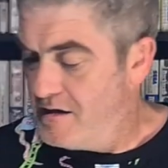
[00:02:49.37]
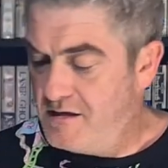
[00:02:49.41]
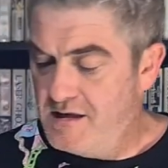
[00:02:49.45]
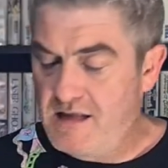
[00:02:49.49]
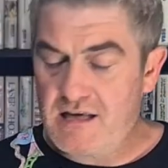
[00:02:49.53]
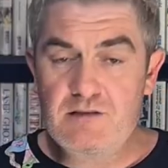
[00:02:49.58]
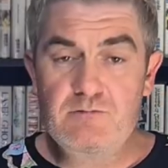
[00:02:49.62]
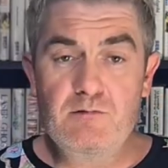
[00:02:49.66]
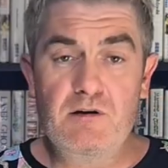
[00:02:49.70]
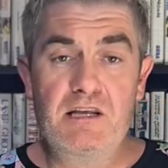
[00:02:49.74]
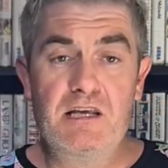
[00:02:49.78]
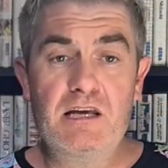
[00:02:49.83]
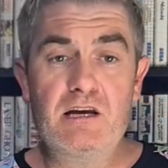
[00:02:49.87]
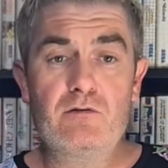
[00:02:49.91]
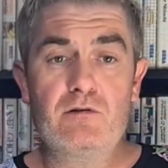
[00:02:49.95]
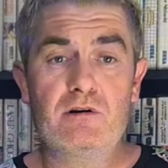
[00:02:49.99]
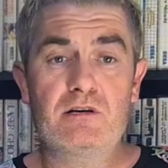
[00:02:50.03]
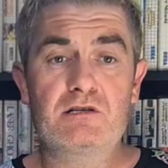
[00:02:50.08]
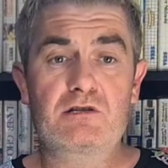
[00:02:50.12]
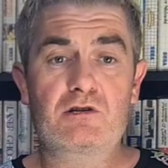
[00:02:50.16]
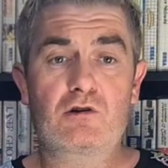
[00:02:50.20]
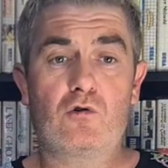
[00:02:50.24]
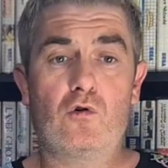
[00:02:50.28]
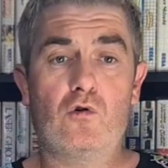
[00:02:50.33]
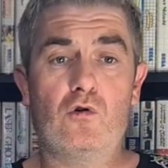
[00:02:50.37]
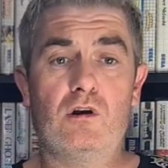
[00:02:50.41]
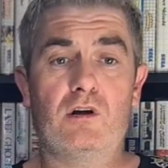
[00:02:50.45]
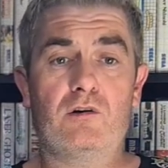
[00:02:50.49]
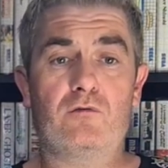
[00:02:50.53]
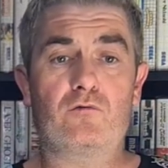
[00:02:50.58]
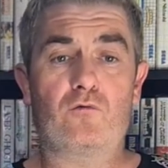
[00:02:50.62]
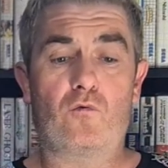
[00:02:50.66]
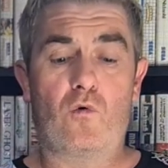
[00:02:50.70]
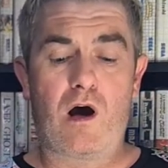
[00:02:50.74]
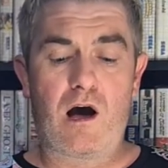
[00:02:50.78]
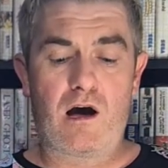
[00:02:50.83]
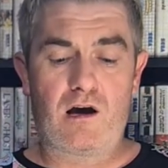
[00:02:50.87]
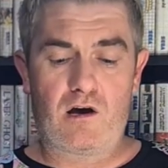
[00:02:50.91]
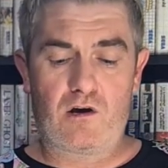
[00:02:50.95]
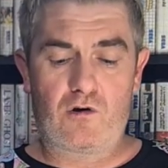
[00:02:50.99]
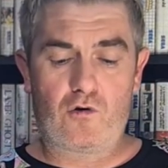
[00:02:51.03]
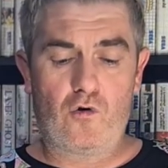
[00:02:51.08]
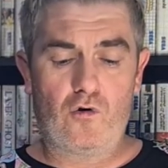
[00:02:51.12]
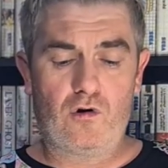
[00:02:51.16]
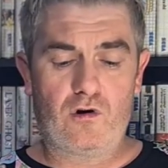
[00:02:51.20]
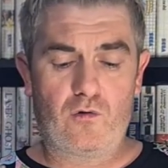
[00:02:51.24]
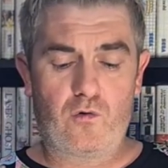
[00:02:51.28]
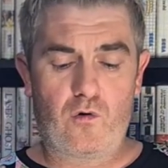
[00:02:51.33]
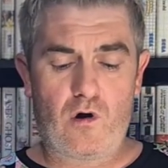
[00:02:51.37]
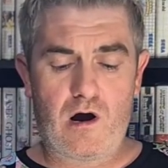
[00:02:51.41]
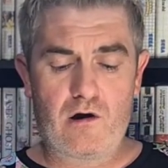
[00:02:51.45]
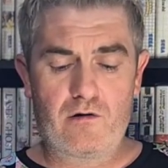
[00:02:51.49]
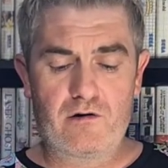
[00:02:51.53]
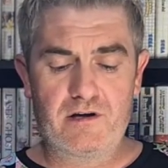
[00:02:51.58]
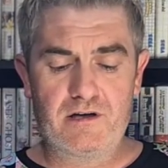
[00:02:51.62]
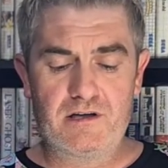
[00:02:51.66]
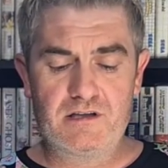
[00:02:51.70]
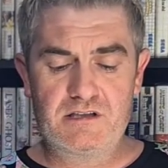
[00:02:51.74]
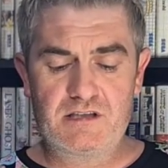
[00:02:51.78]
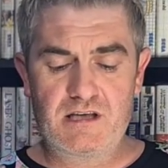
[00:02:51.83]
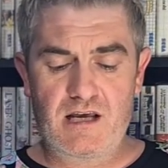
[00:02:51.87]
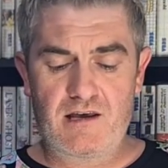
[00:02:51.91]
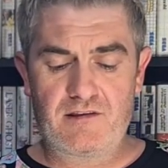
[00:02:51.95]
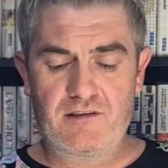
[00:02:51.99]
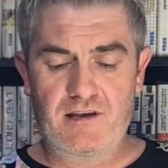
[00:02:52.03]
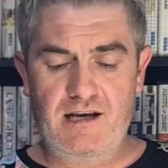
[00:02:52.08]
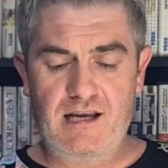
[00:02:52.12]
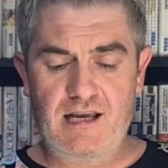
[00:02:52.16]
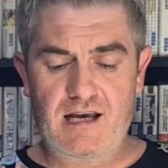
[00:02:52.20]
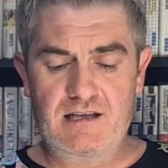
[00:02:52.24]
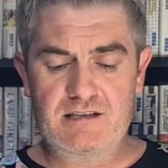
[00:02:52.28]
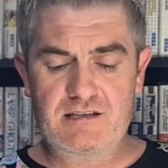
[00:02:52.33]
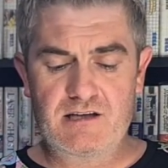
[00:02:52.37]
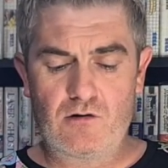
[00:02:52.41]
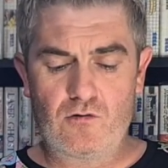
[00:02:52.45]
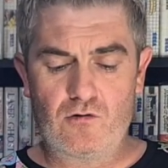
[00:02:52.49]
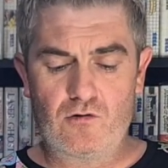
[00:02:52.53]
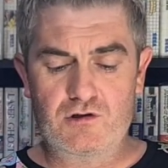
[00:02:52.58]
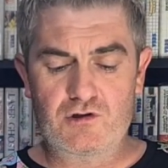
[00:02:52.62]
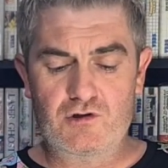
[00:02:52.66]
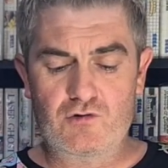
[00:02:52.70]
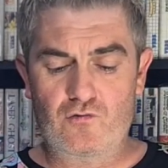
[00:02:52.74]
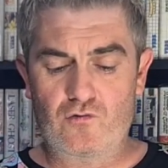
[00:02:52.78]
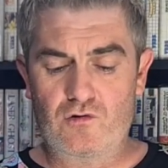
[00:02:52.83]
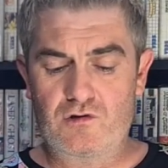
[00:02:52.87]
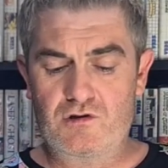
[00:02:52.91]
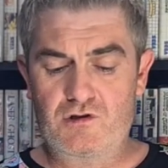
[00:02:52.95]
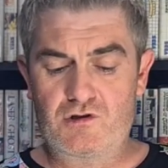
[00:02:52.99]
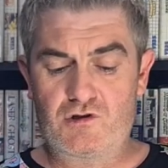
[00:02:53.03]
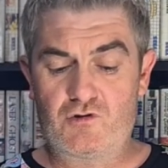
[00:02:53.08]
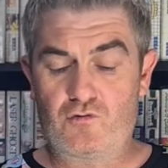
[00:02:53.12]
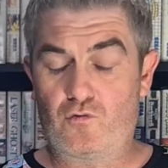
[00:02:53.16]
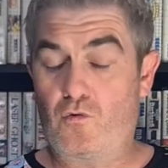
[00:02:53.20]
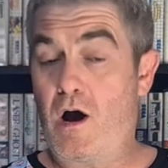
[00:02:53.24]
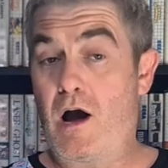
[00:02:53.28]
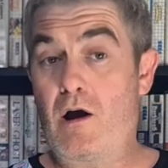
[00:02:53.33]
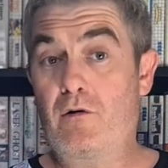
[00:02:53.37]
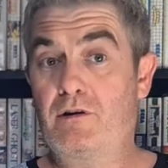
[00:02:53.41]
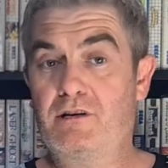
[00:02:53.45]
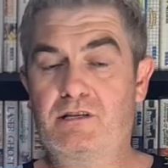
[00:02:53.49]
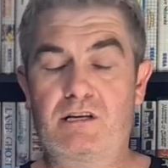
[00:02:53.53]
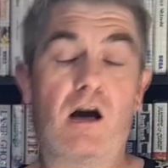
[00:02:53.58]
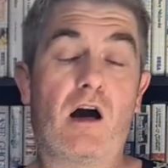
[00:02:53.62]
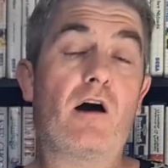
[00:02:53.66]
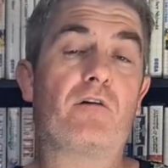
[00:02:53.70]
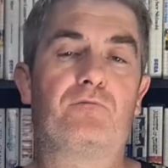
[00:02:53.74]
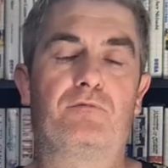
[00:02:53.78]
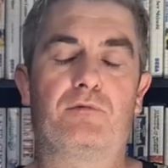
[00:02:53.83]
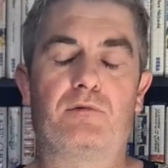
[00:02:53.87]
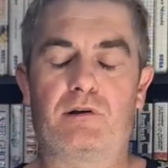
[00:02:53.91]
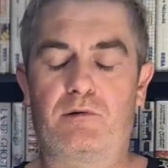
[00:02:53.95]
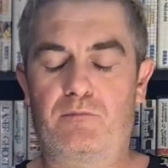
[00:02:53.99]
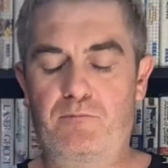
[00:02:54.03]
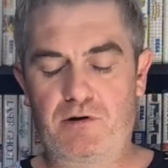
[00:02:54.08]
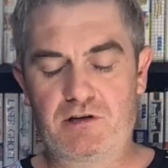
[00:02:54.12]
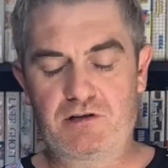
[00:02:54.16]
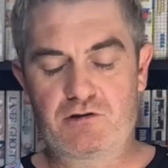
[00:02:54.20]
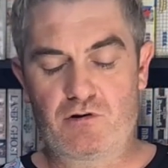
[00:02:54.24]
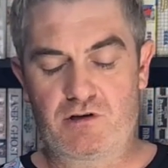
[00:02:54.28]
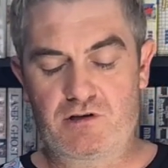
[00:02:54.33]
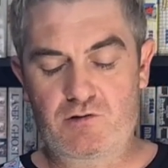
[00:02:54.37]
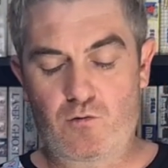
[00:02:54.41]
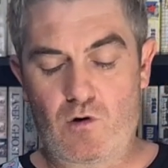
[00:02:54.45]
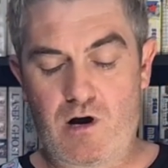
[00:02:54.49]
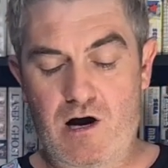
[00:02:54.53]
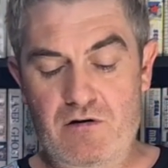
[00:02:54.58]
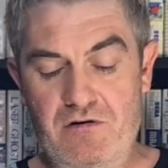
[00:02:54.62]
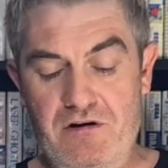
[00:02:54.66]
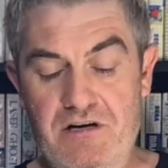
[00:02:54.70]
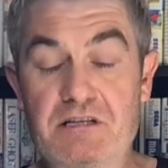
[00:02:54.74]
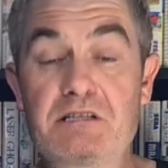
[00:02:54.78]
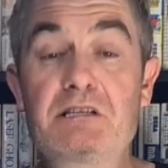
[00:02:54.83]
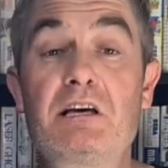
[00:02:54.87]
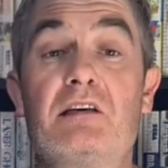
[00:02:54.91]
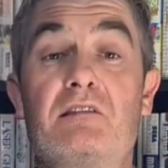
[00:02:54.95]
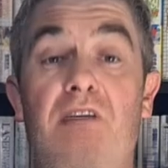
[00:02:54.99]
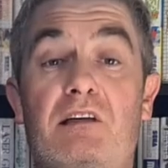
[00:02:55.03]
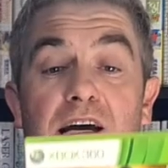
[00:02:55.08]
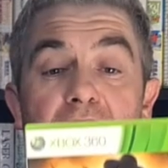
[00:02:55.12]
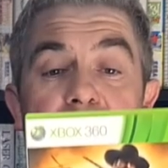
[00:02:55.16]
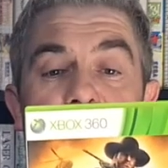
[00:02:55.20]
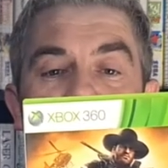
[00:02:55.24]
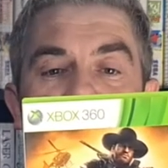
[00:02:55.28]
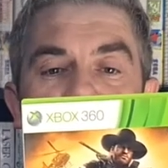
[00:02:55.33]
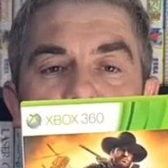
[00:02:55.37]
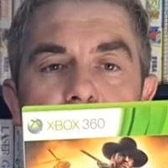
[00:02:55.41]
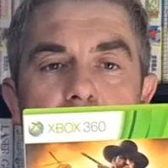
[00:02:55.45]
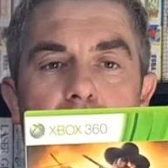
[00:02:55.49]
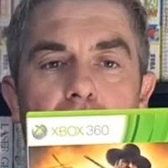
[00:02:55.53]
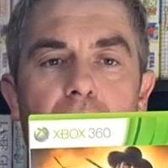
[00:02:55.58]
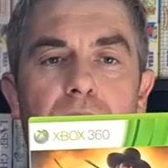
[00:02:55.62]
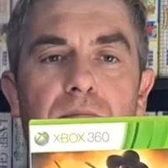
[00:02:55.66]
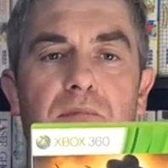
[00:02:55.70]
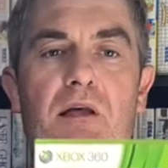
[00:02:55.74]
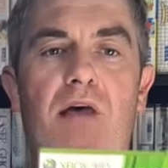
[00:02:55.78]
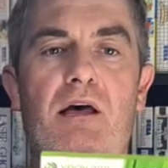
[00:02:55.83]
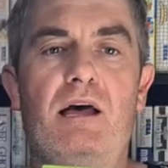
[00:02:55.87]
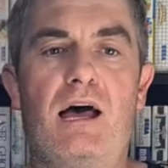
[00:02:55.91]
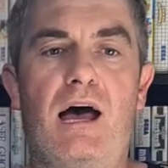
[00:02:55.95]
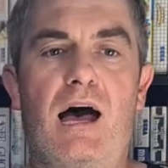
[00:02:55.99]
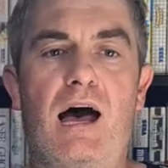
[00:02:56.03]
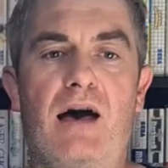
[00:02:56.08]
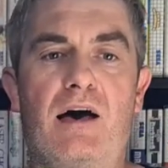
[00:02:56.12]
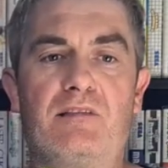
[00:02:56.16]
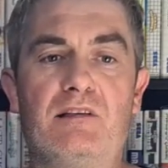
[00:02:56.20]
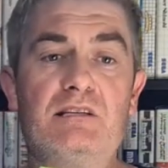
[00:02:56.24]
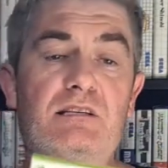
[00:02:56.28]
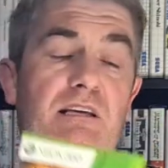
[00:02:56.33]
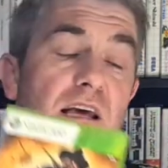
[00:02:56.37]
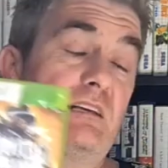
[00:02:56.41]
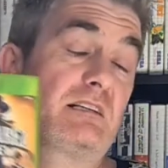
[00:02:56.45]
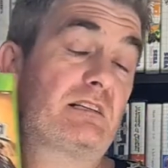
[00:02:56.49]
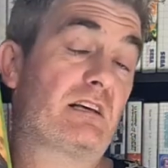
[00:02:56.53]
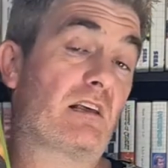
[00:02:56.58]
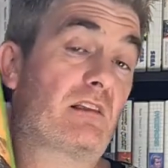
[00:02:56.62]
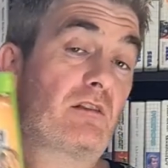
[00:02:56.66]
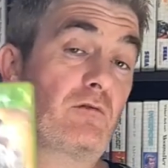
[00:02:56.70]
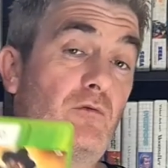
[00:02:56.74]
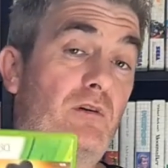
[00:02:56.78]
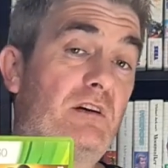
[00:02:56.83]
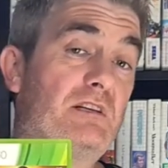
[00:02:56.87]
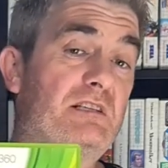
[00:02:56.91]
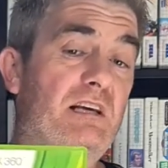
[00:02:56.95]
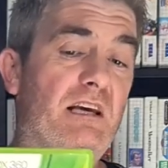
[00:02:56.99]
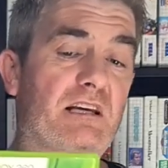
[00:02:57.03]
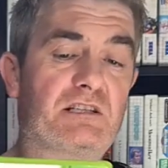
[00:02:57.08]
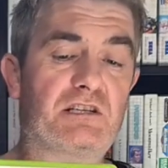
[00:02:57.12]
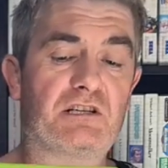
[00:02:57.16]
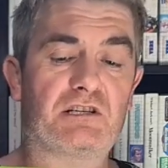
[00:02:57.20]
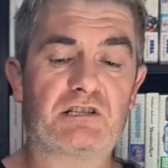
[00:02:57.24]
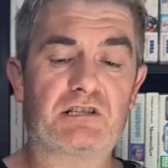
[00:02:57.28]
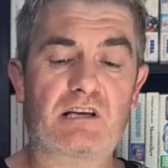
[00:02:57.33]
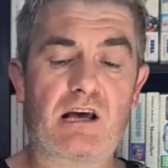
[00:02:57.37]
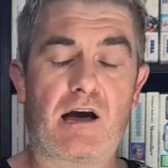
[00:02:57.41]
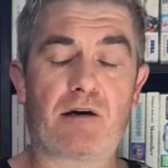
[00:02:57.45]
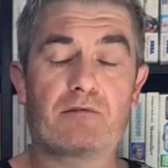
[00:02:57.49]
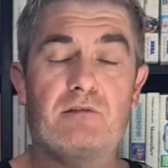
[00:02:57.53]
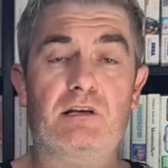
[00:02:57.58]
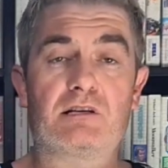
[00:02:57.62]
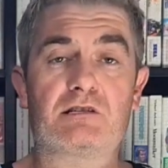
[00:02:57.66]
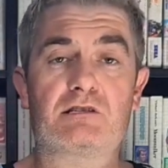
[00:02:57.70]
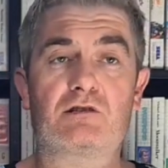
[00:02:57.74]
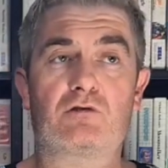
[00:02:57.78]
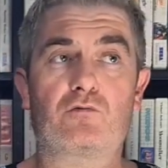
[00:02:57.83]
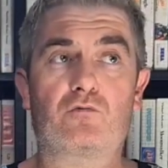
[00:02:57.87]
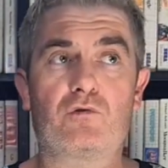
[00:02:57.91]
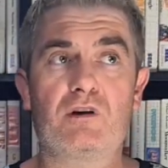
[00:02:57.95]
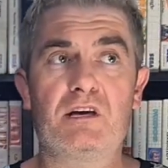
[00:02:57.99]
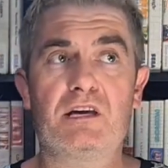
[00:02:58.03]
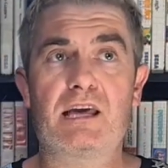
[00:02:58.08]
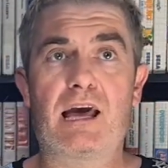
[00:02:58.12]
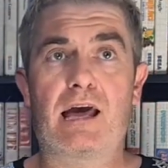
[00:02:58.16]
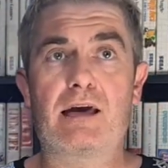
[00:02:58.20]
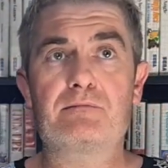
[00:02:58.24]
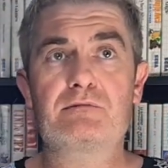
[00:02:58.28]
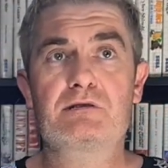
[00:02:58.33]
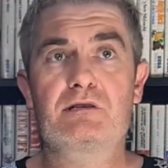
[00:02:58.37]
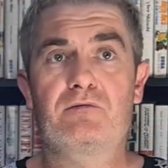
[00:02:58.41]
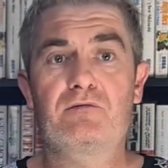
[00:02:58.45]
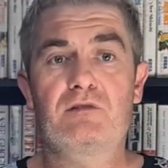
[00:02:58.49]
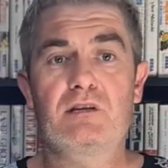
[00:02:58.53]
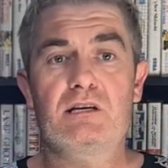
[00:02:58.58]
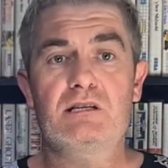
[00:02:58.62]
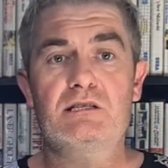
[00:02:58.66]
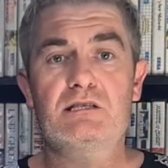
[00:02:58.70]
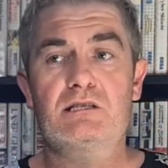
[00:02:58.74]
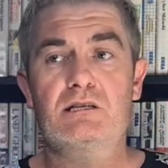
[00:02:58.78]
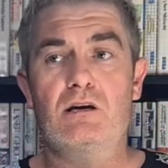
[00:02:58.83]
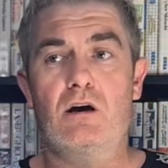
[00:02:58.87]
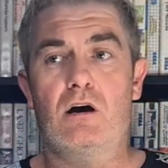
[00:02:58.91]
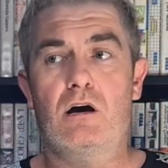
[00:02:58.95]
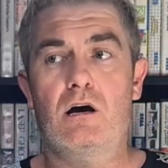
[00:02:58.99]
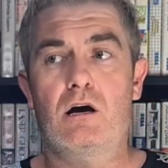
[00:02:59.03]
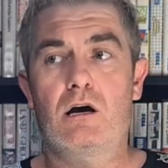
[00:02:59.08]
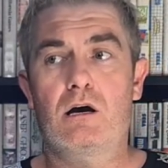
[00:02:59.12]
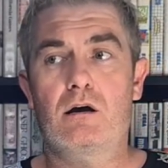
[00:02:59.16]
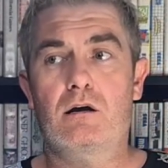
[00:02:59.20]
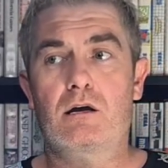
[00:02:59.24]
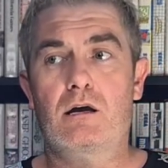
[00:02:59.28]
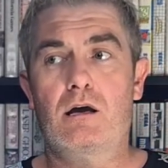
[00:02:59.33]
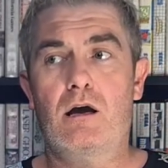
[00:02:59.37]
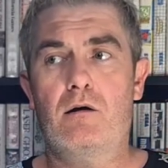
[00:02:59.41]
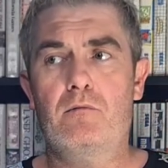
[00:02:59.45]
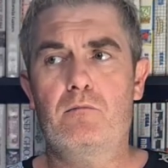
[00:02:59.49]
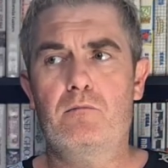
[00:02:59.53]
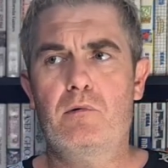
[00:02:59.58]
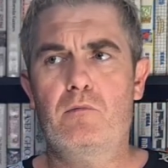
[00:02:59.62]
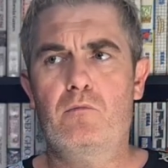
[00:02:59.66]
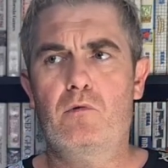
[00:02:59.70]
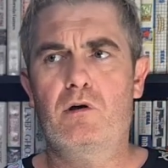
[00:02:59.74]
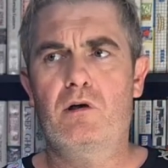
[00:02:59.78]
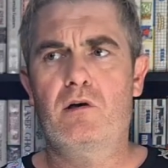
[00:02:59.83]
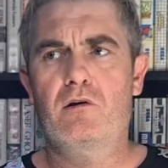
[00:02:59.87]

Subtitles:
Next one here is Call of Warriors, the Cartel, or Juarez. I'm pretty sure it's Warriors. The Cartel. This has 3 sections. There's 3 games of this. I can't remember